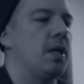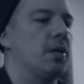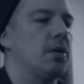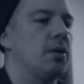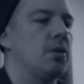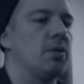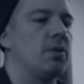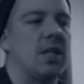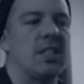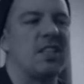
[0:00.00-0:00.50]
You
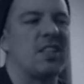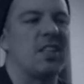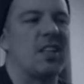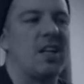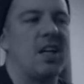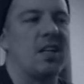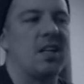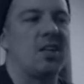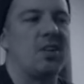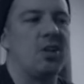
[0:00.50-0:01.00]
know, that's the
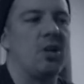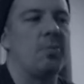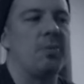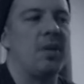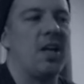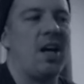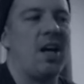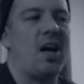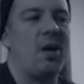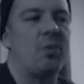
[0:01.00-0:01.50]
kind of club
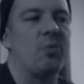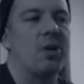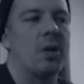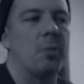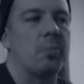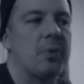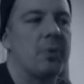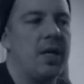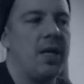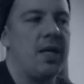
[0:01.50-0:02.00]
that I want
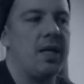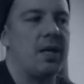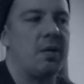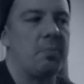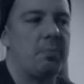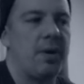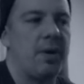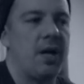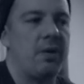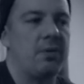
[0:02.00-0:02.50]
to play in
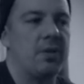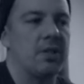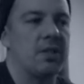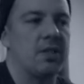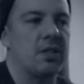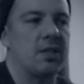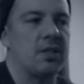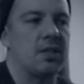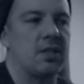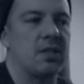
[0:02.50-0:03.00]

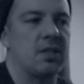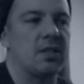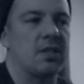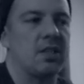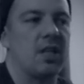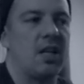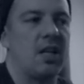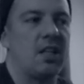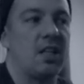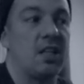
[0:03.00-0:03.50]
Paris because
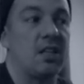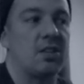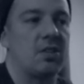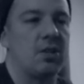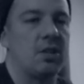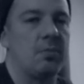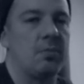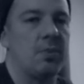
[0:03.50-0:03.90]
I think it's going to